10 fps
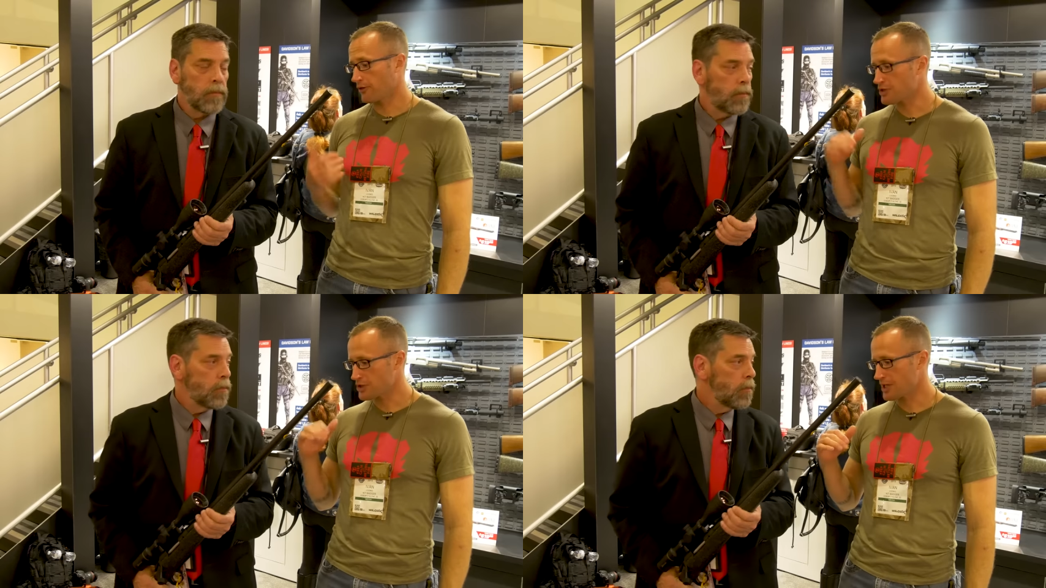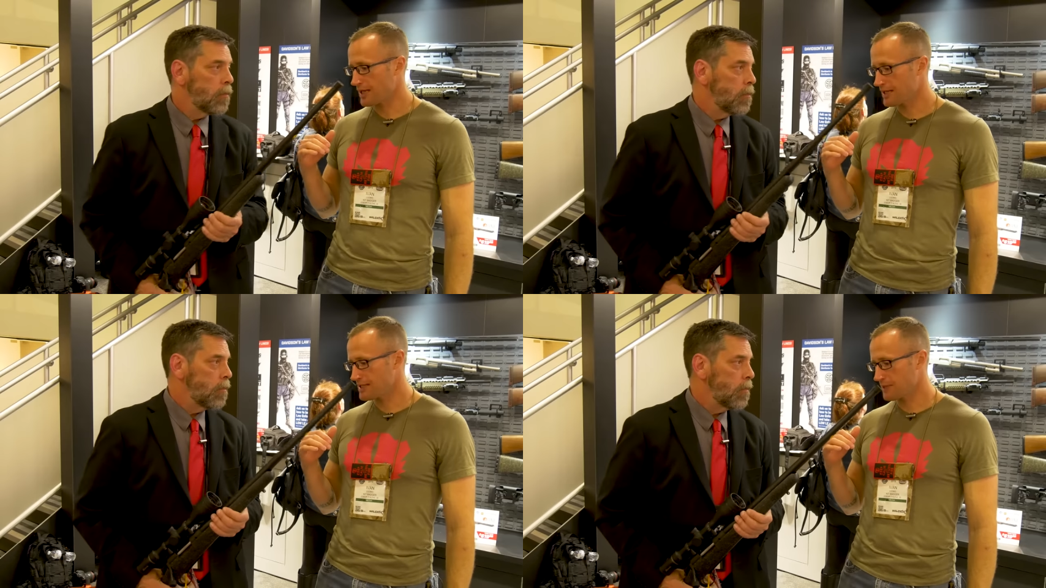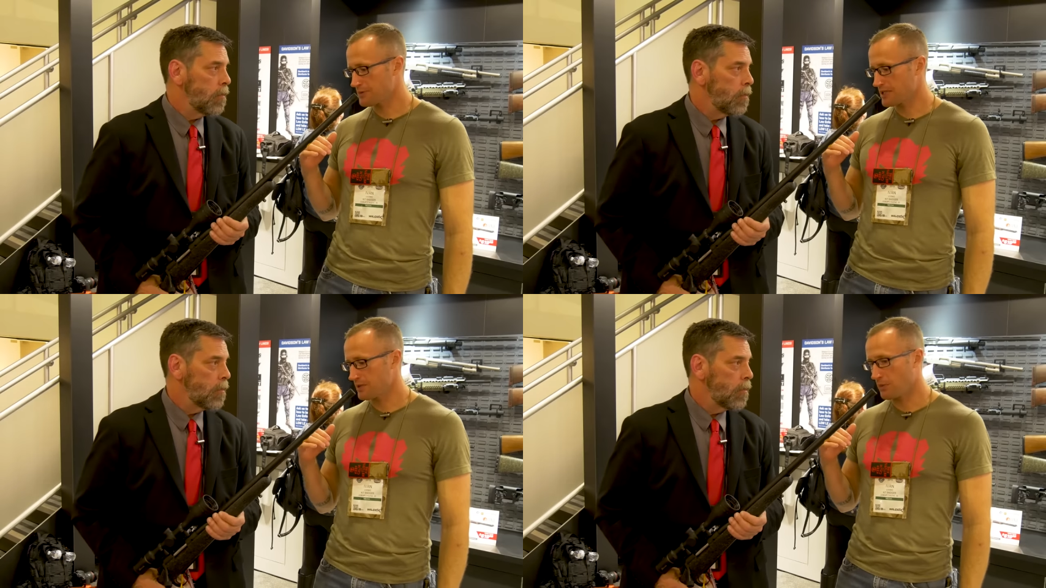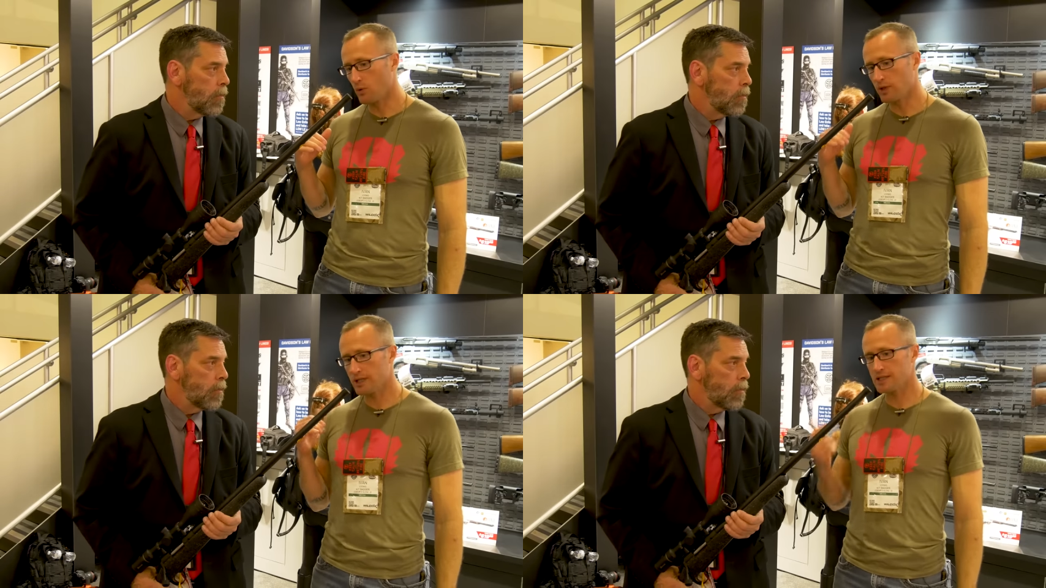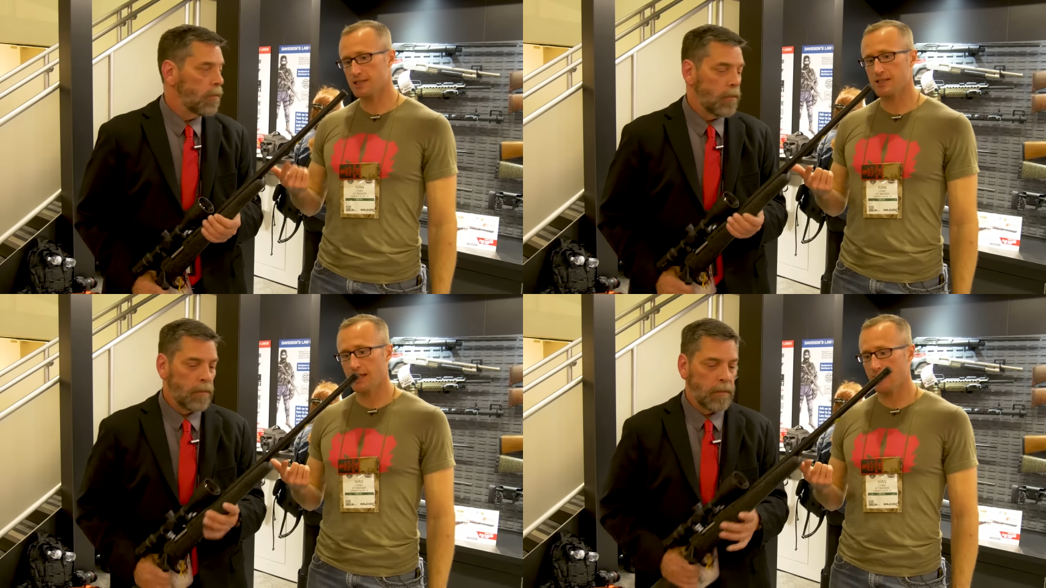Speaker 1: have just kind of dipped into bolt
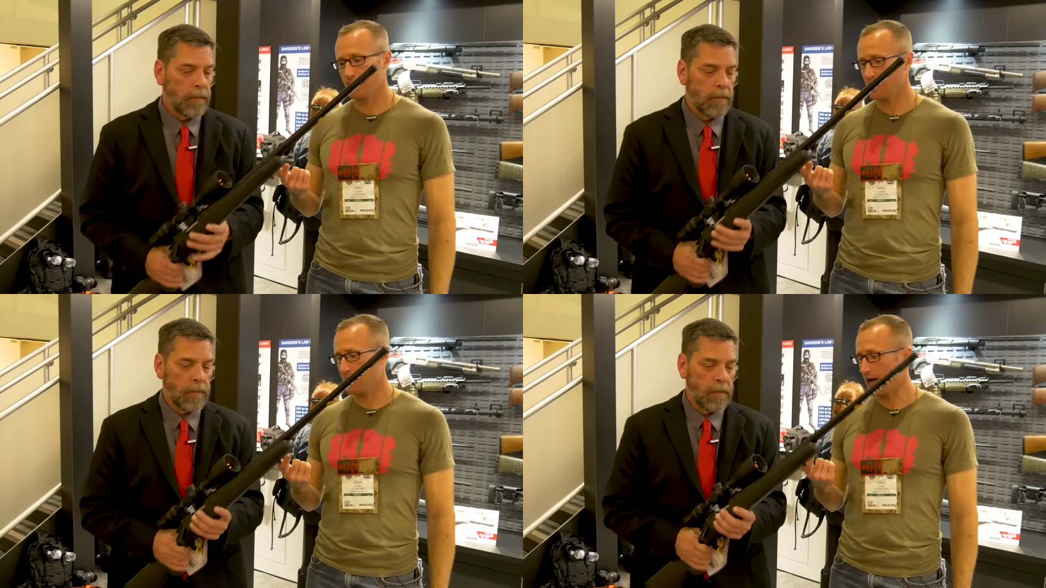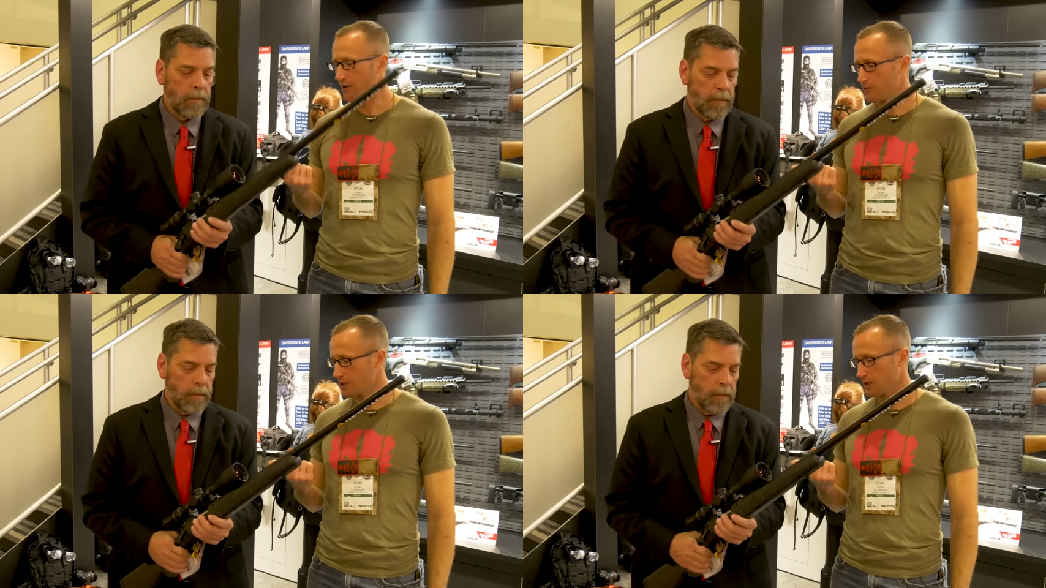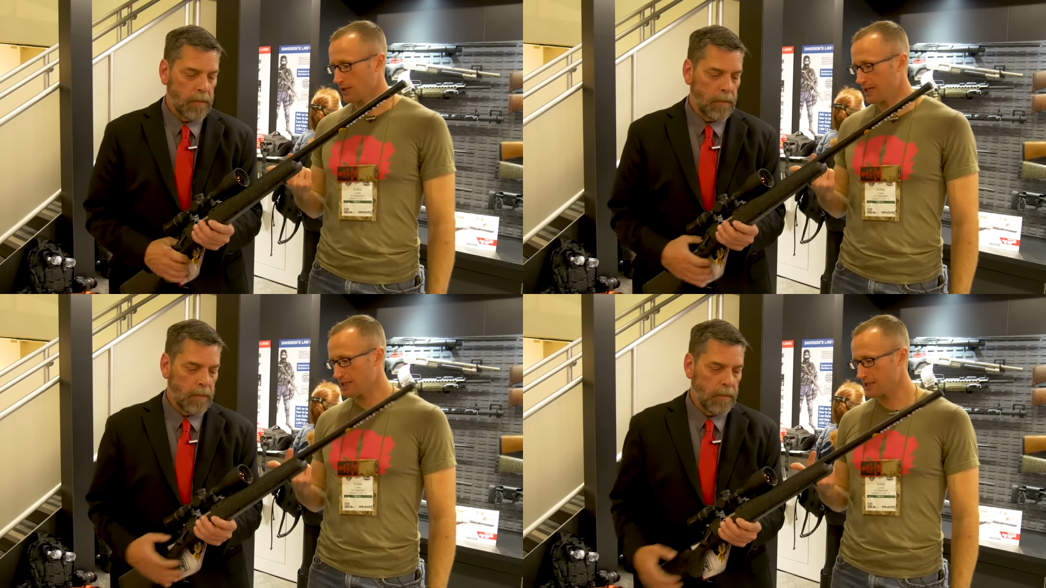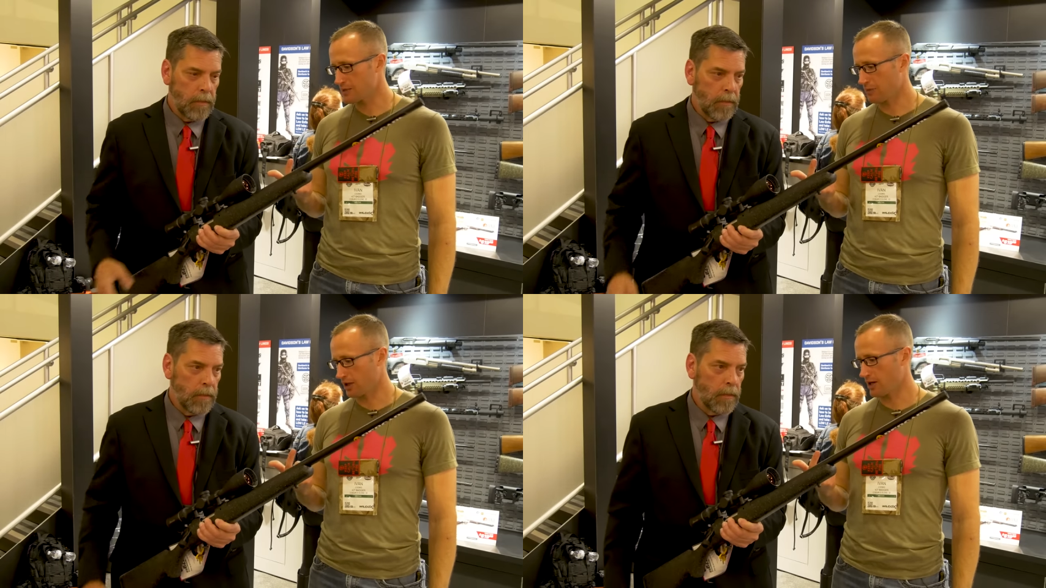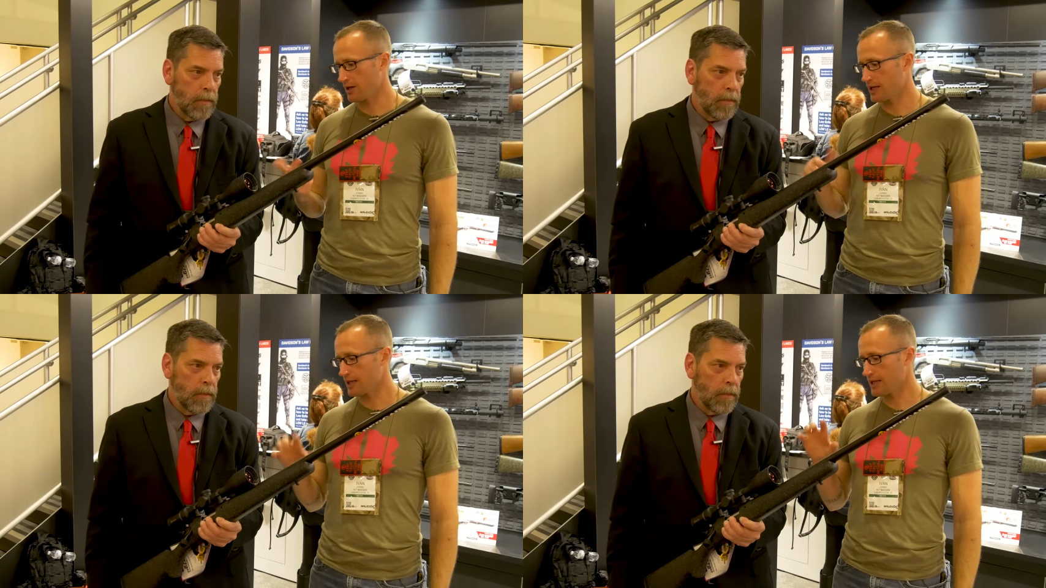guns and I've been looking at this
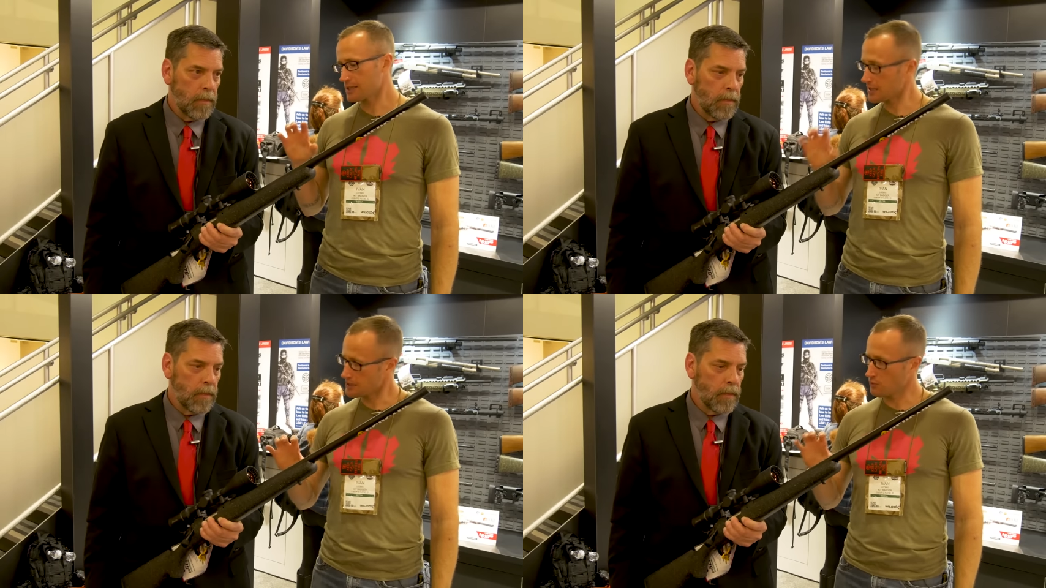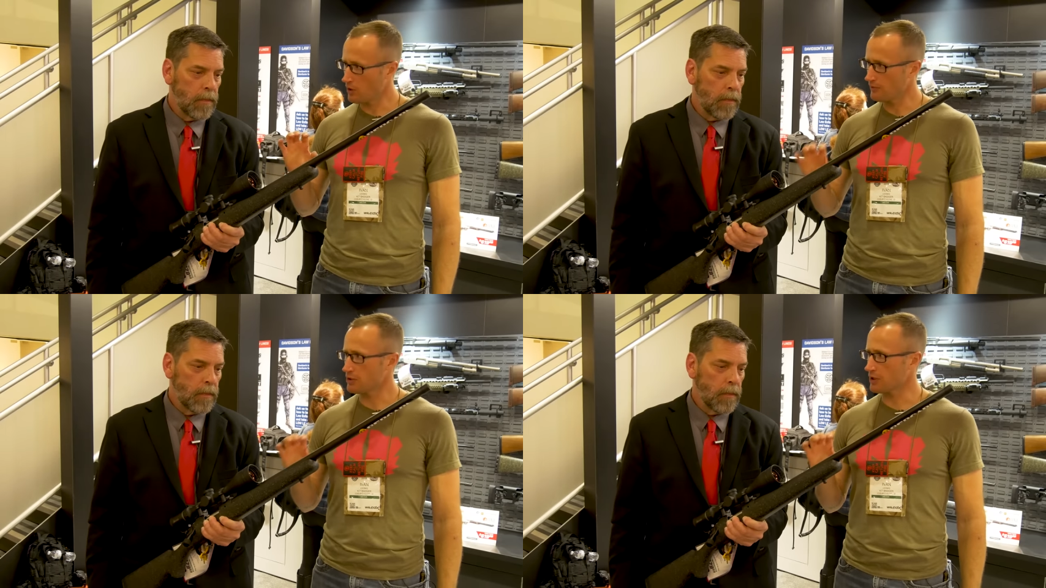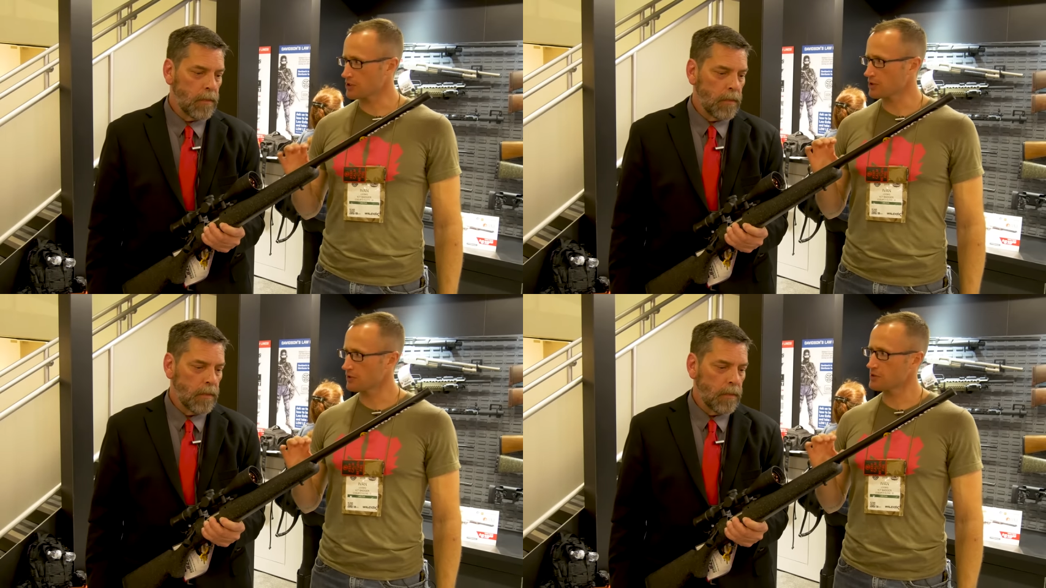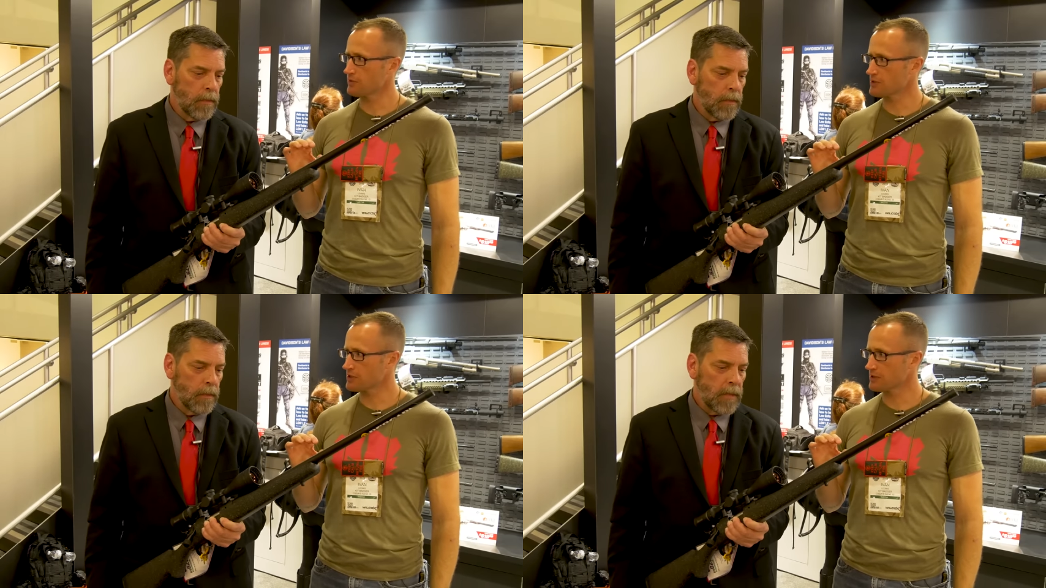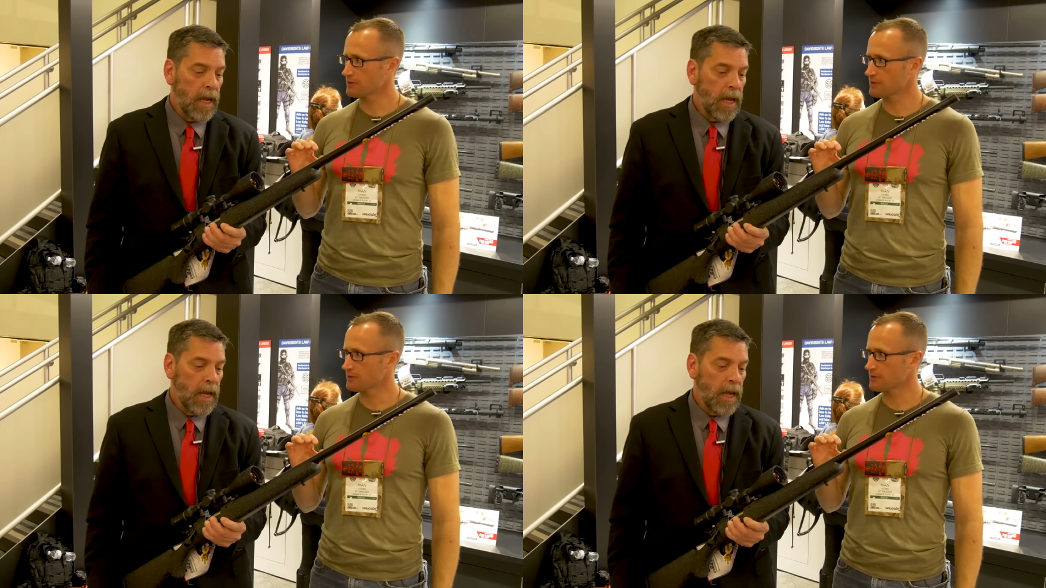Bergara. Is this one of your exclusives?